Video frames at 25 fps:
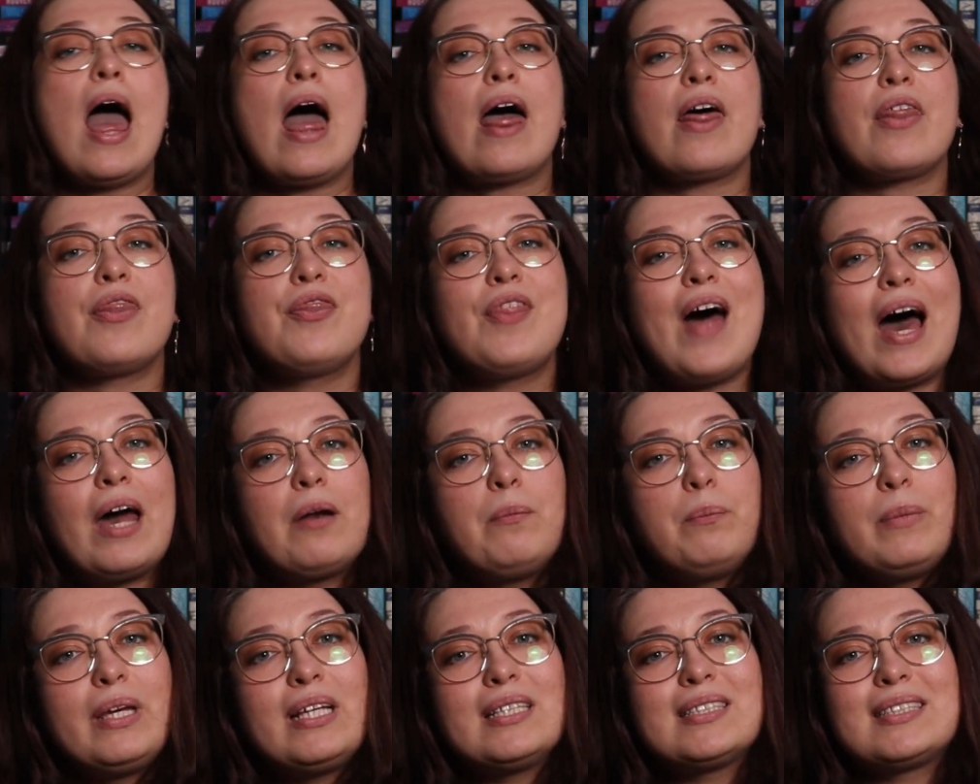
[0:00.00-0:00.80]

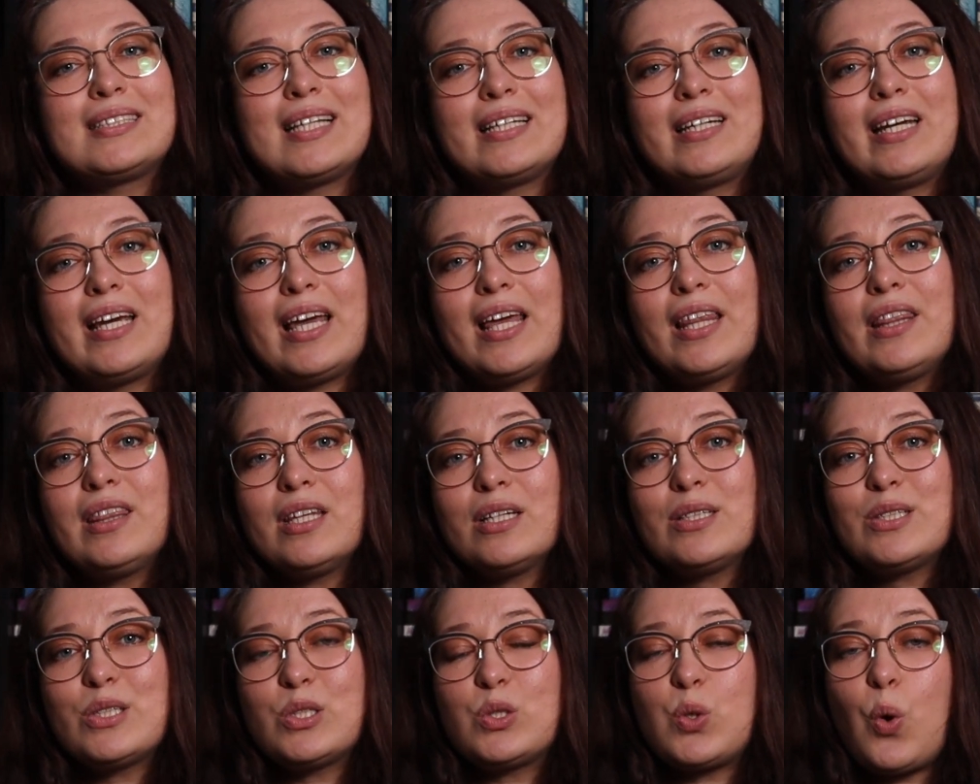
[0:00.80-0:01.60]
that means that in
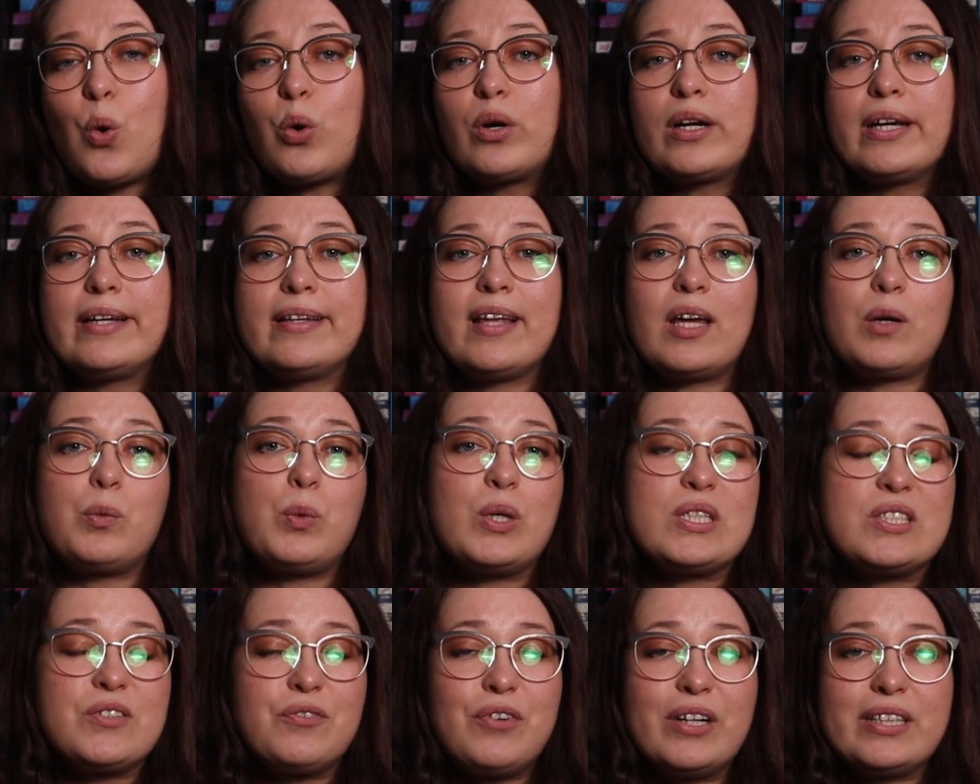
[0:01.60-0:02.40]
this story that
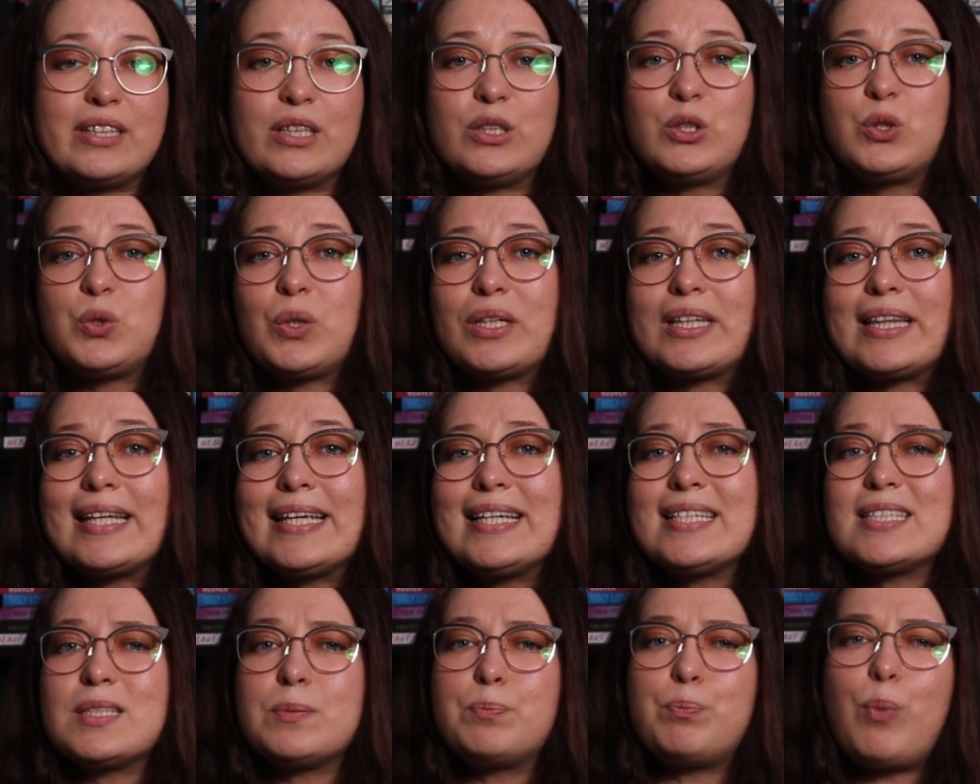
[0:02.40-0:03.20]
was written to at
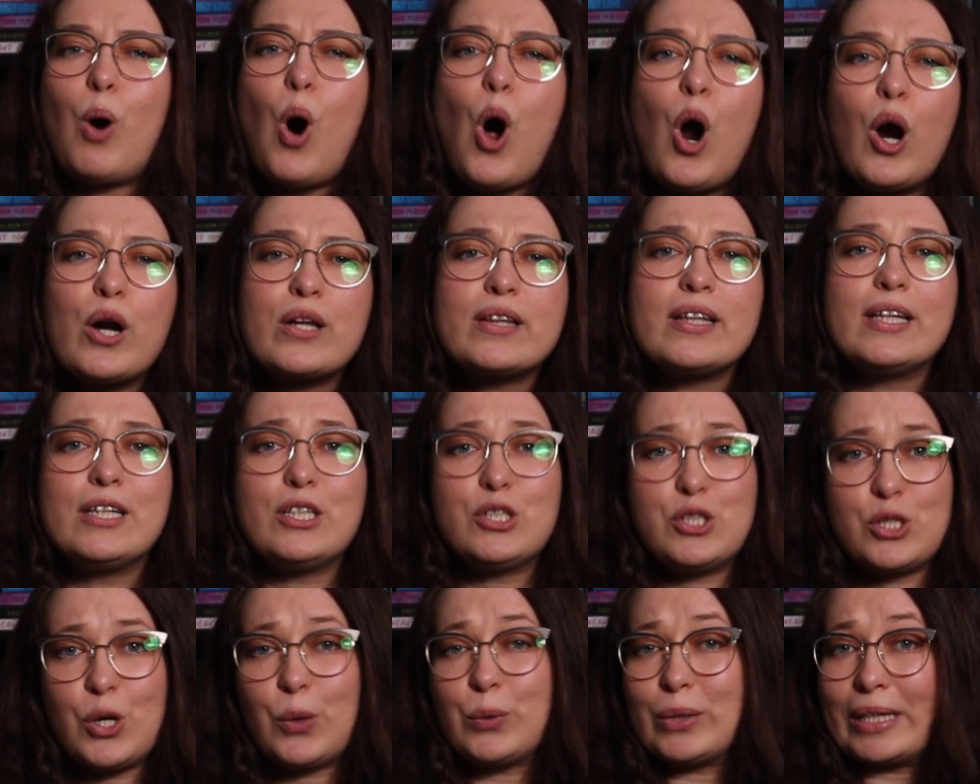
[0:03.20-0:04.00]
least partly
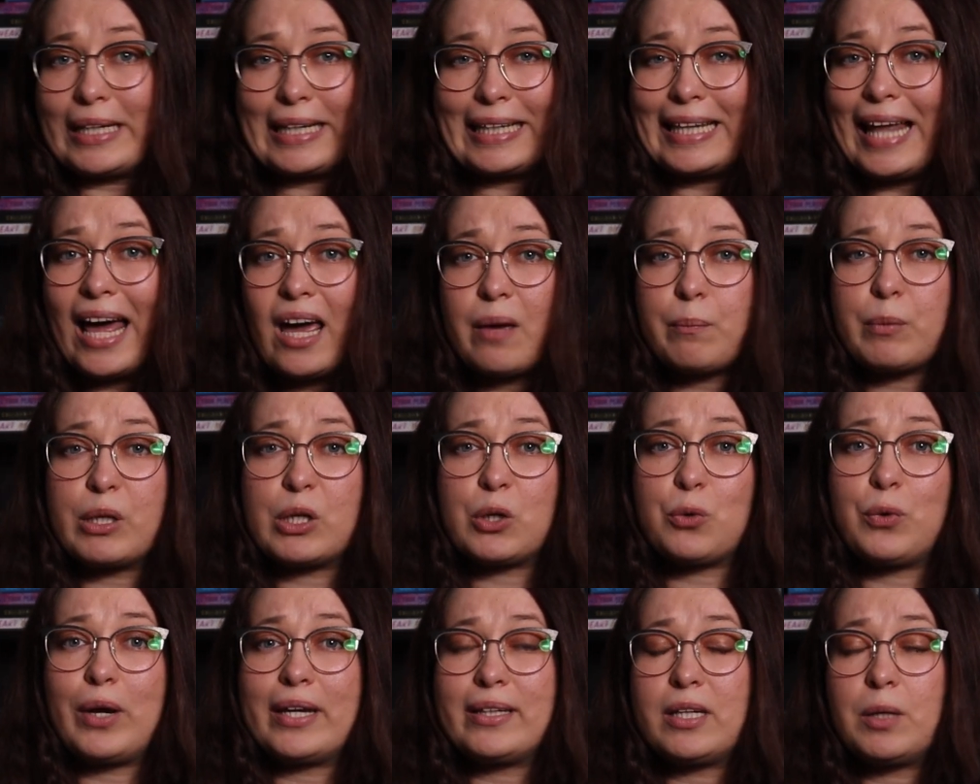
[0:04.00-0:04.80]
show the
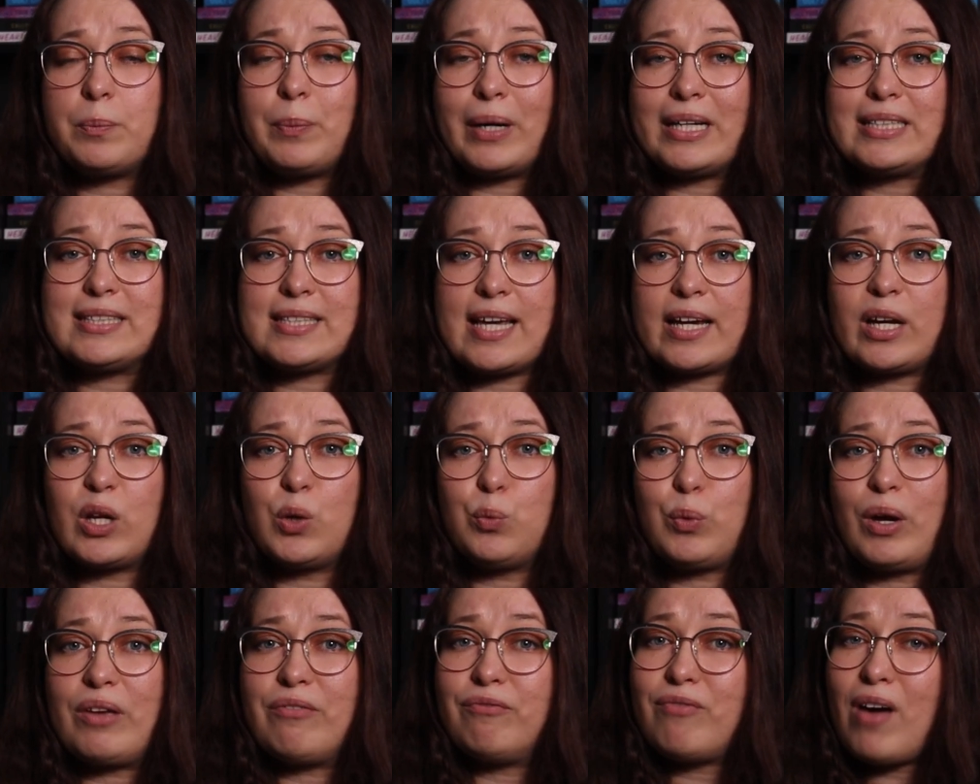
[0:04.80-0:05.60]
climate created by
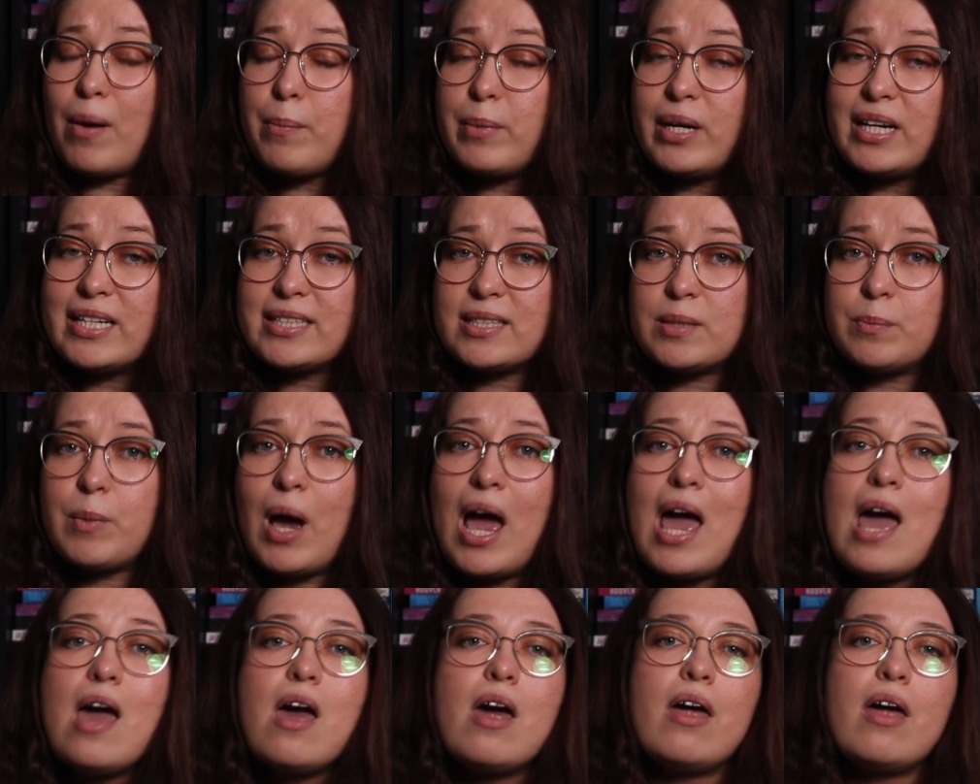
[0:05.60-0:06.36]
second-wave feminism,